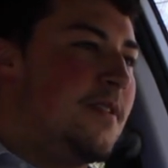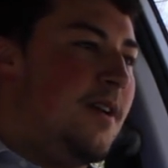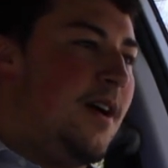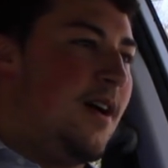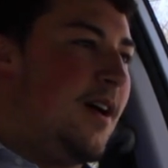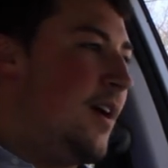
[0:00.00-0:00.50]

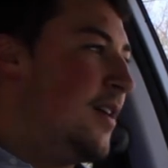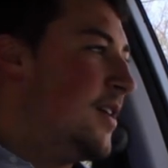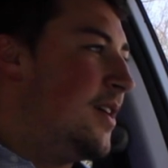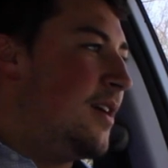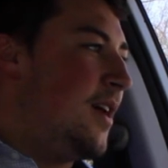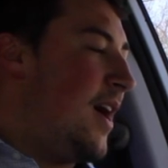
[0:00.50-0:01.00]
Uh,
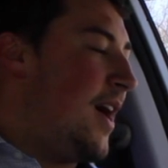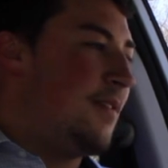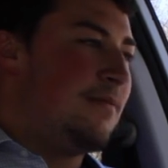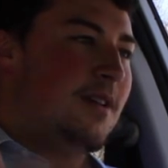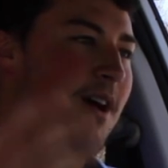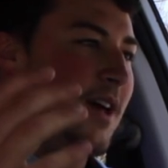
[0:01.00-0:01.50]

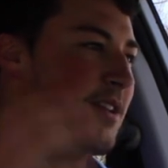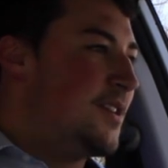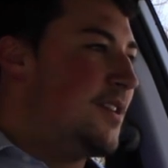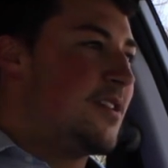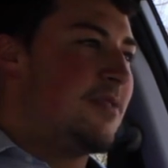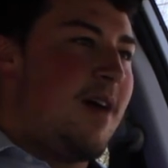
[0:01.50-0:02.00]
I, I
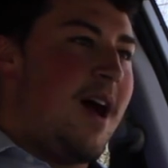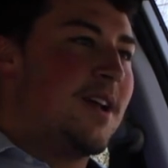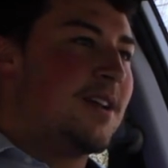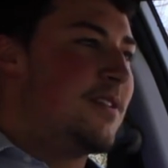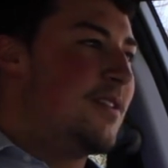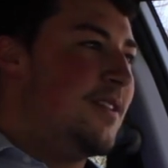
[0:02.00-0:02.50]
did the
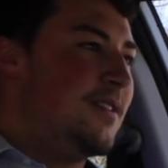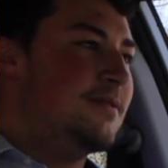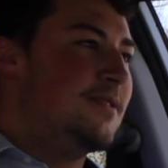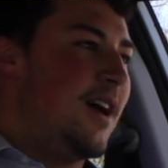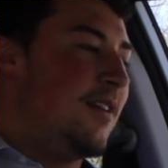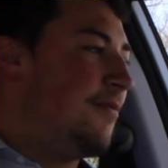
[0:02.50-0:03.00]
schematics,
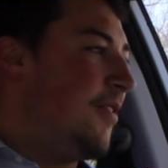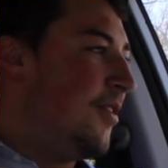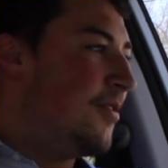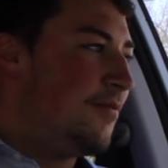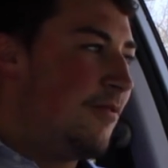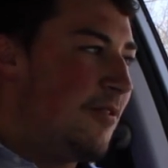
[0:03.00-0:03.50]
I
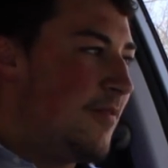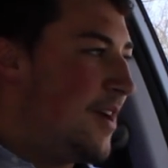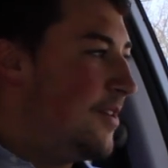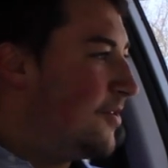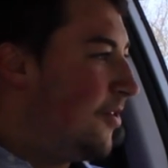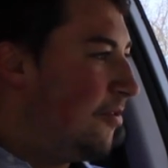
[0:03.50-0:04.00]
followed the
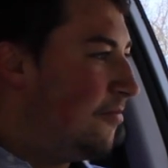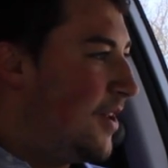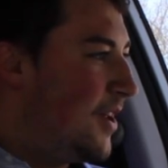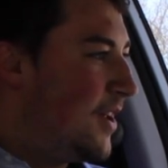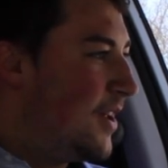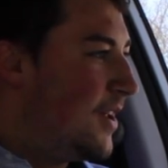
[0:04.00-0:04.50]
format you told
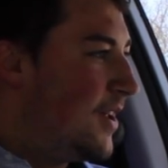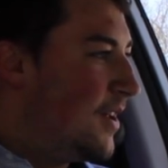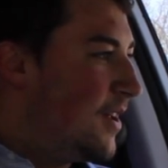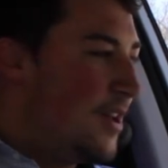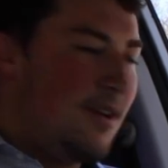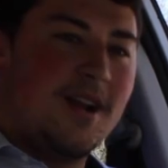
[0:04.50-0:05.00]
me,
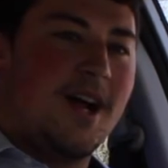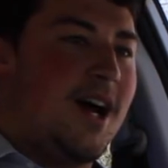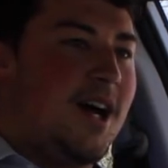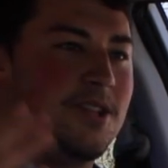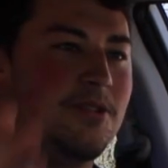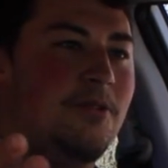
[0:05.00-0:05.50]
you know, and
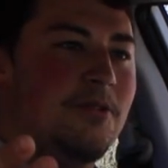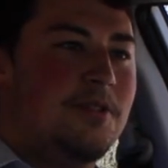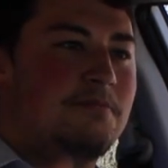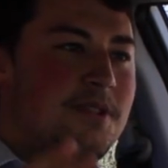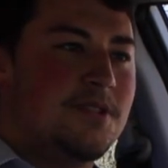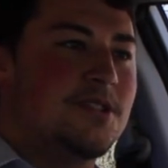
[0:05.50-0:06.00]
I, I told
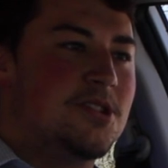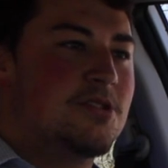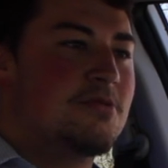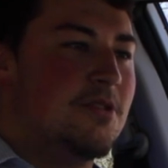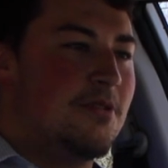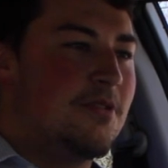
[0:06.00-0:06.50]
the business
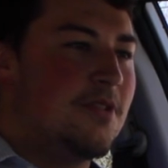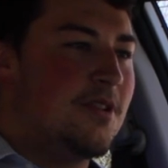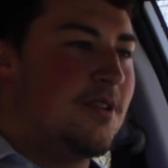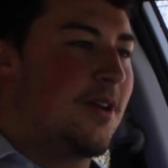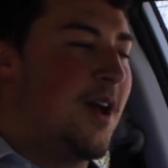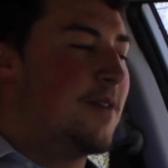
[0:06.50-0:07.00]
truth,
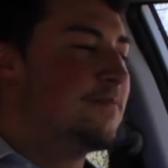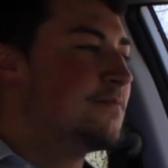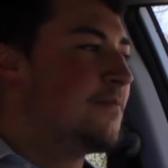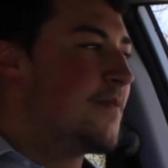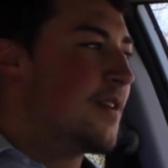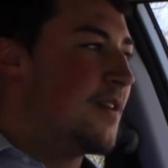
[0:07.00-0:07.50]
okay?
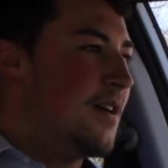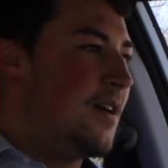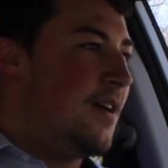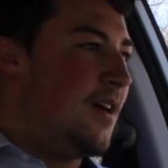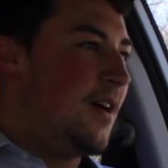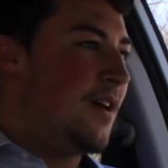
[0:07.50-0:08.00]

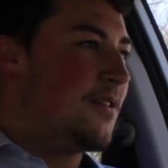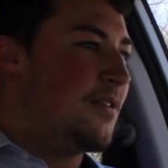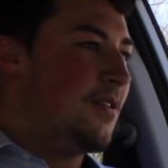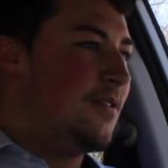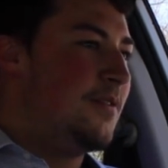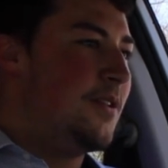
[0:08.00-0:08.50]
Uh,
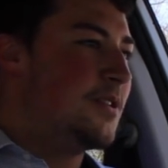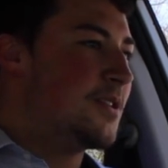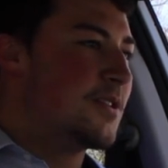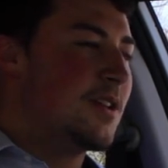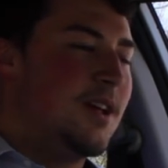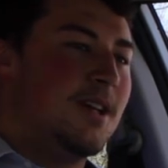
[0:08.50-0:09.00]
so if you could
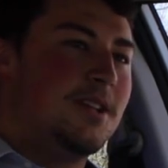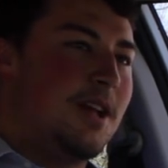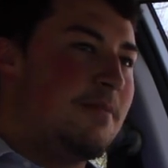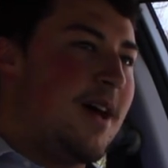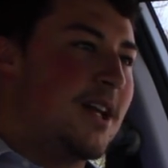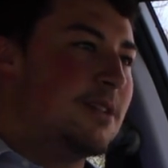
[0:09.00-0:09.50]
just
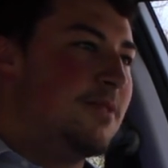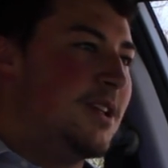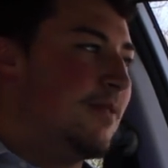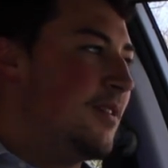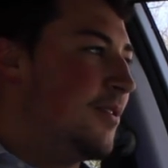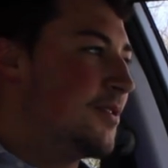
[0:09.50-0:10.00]
get back to me and let me